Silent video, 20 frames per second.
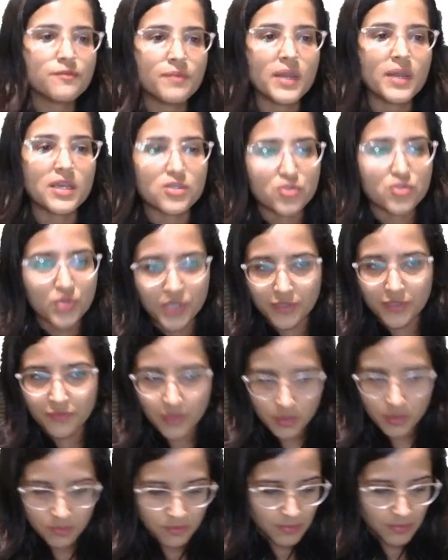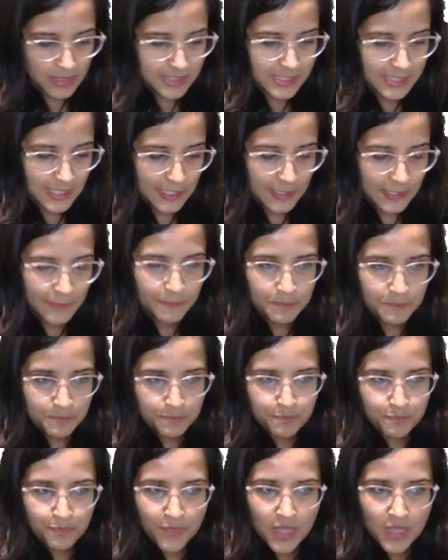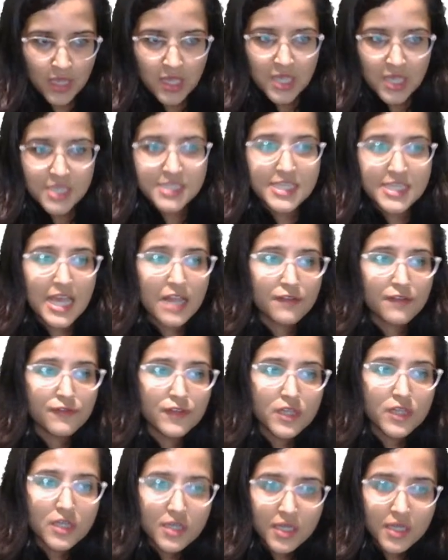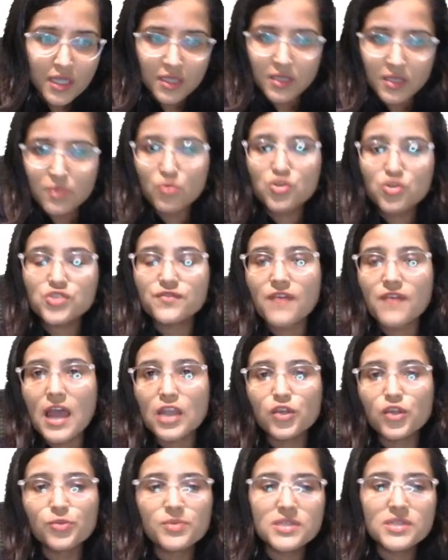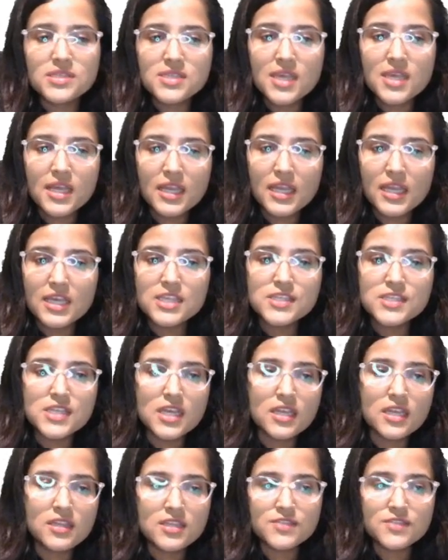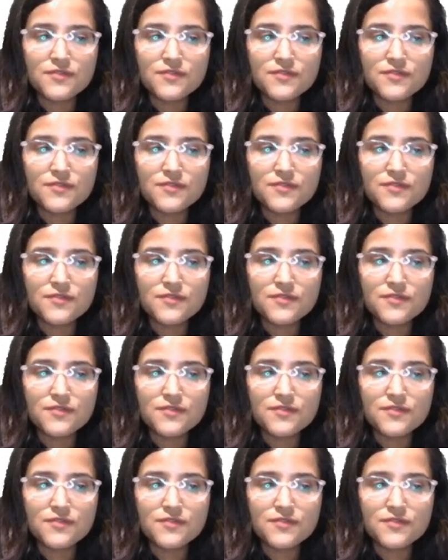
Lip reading: place to live in, basically. Self learning, the most valuable skill is in this